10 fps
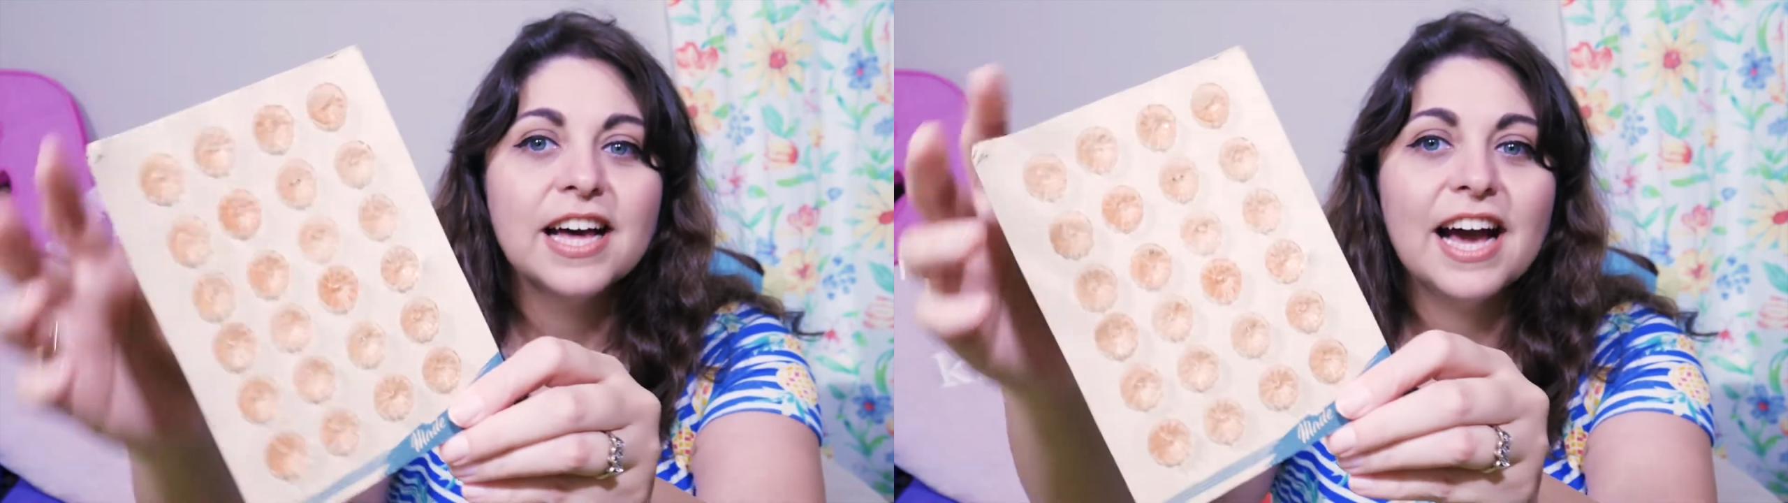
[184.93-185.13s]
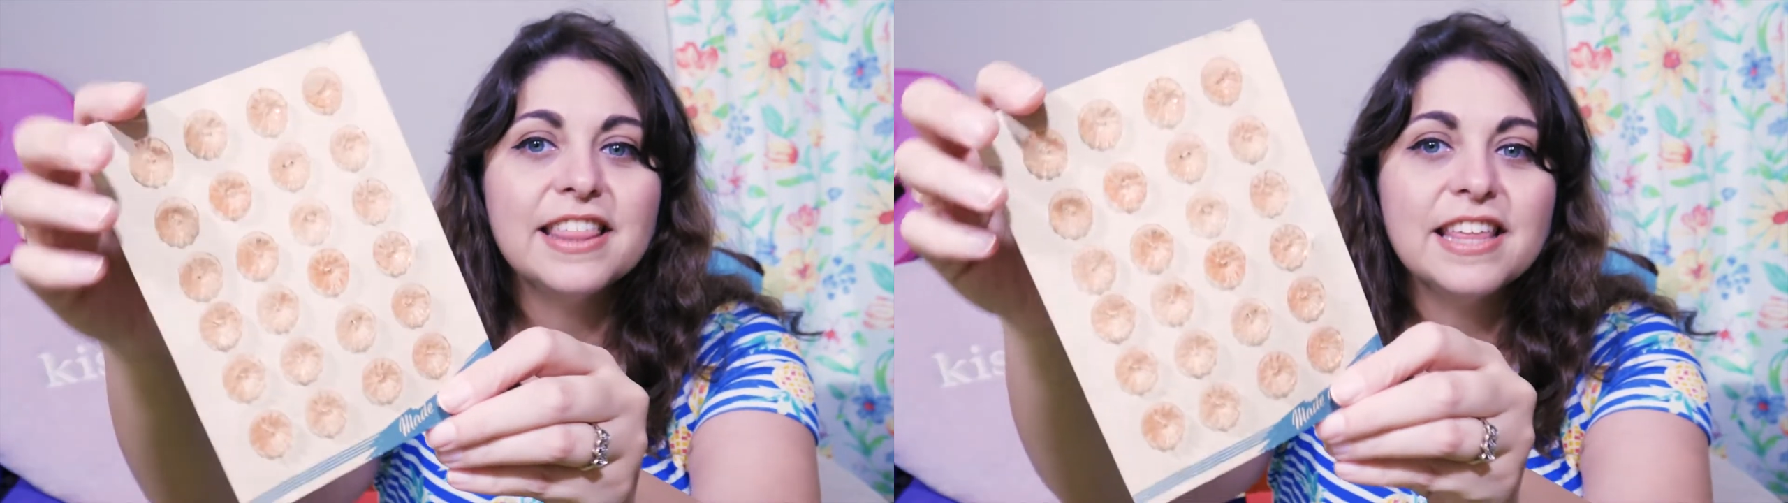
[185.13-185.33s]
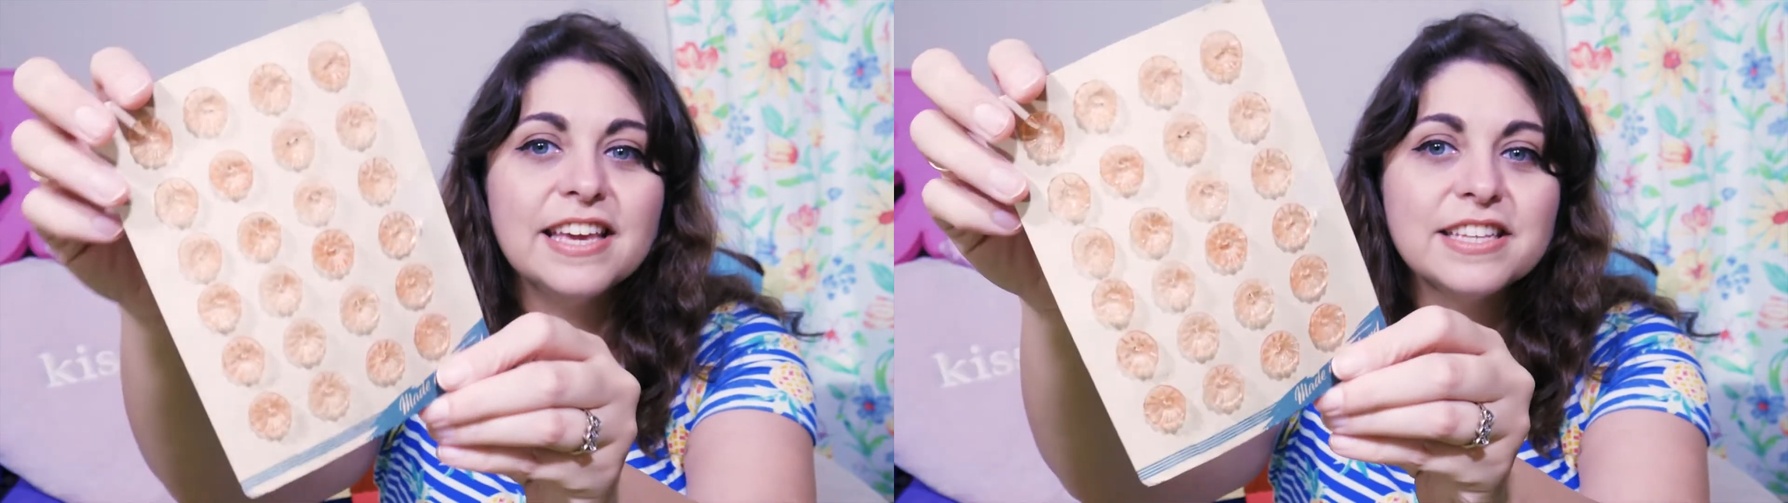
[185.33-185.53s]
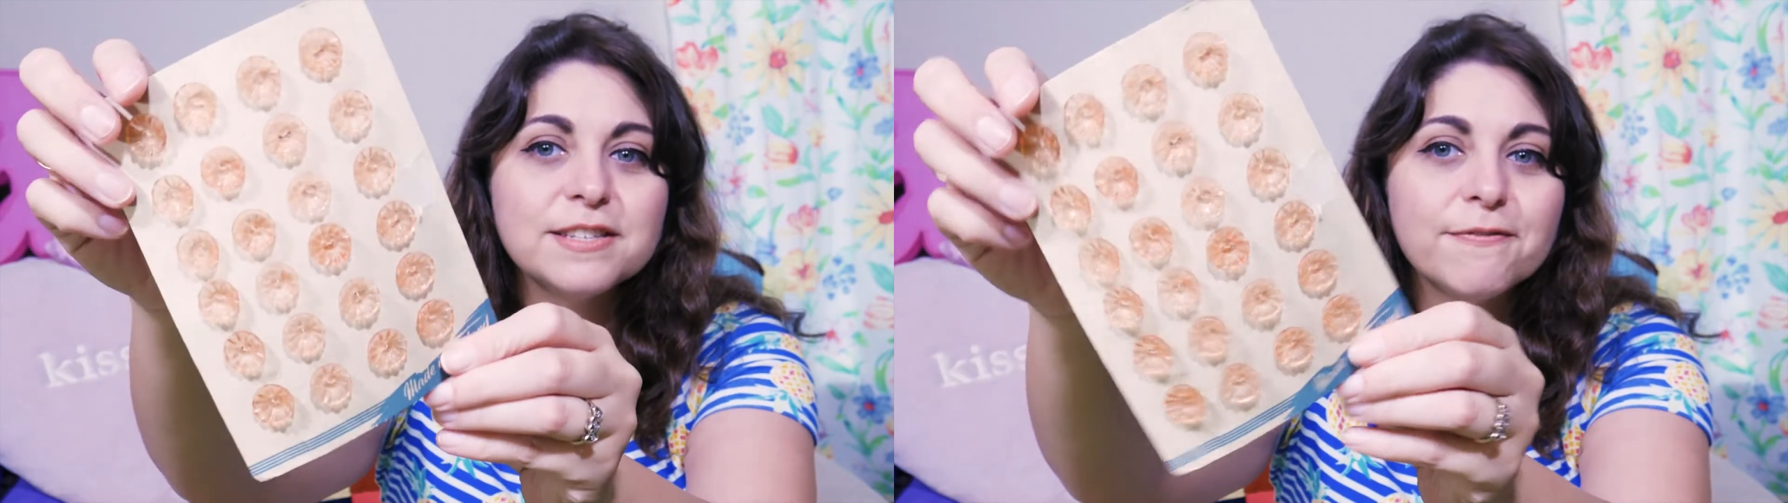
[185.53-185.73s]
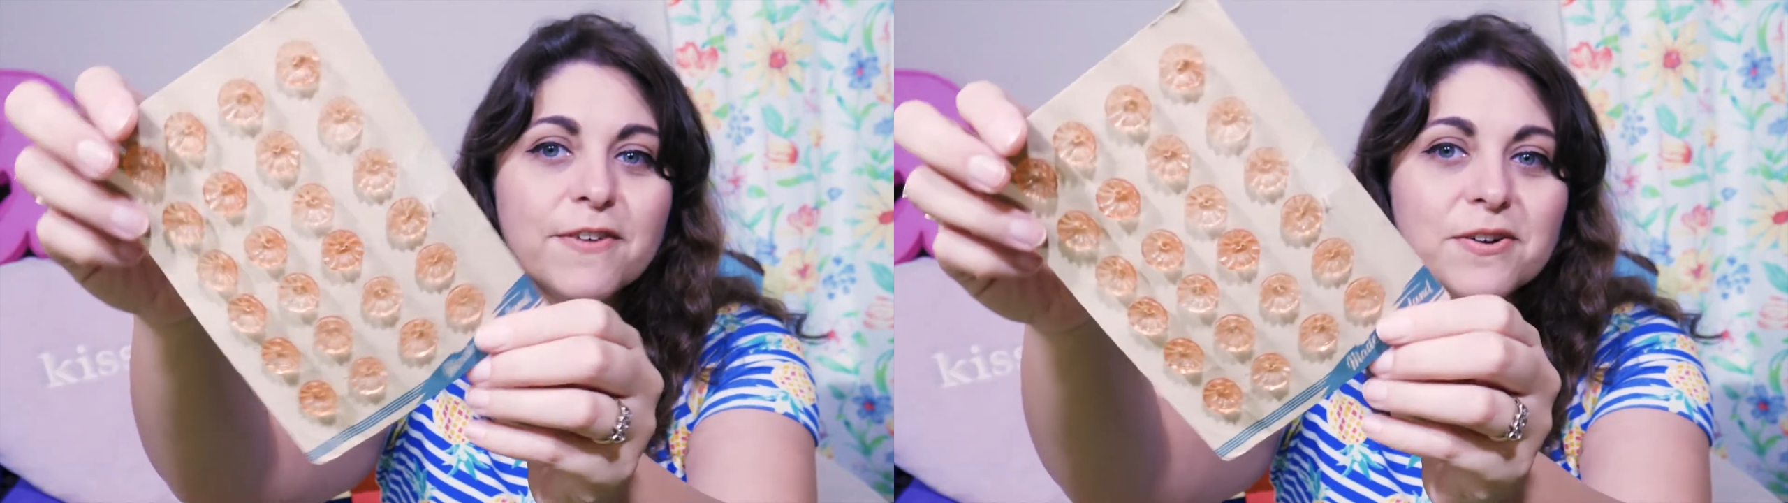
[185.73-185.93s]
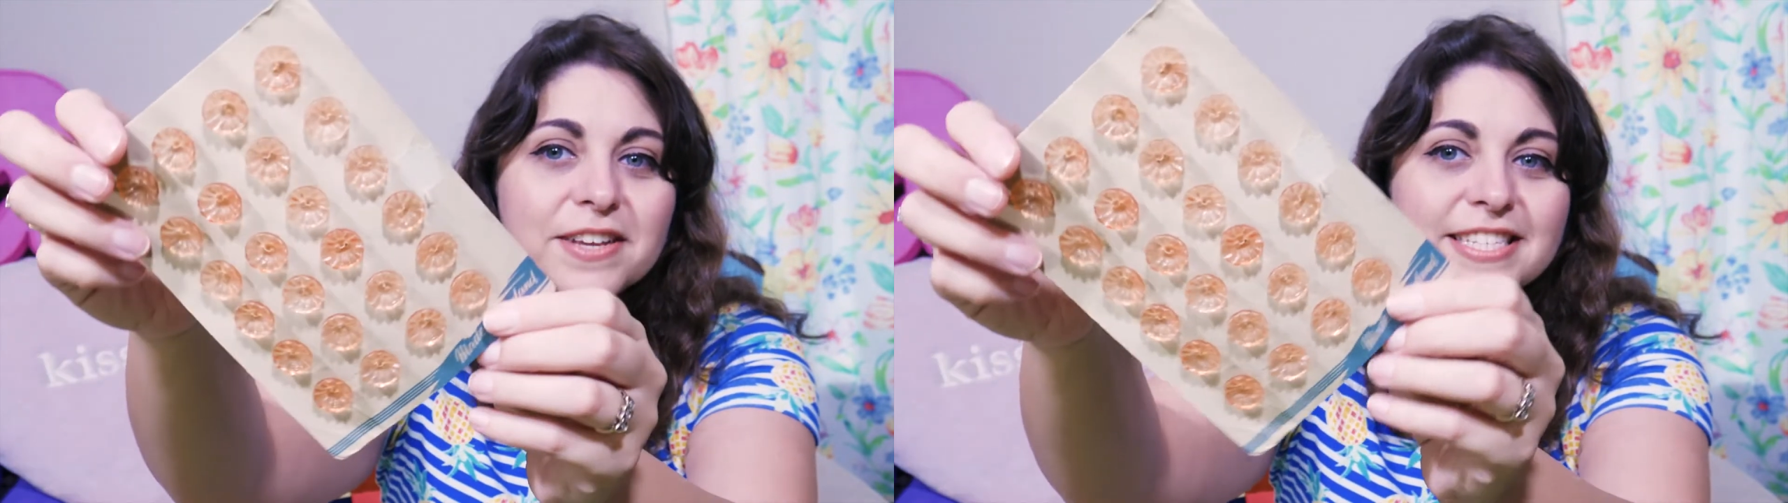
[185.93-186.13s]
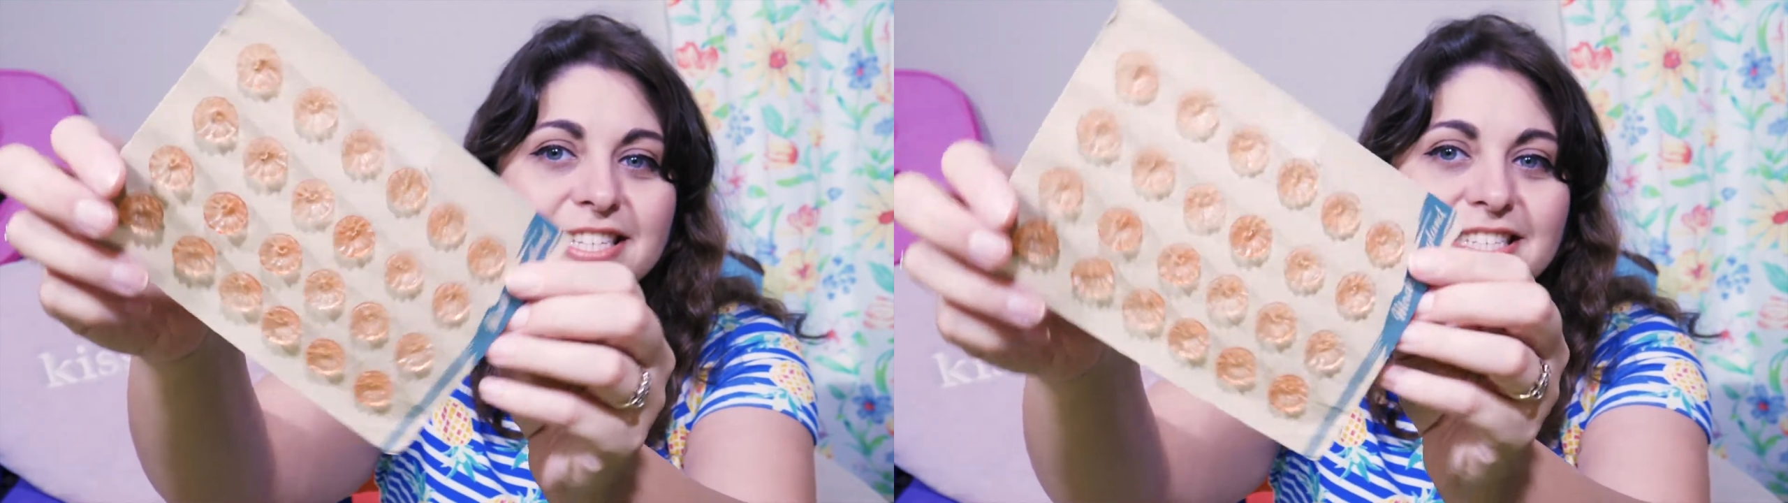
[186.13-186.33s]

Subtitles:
I think it's focused.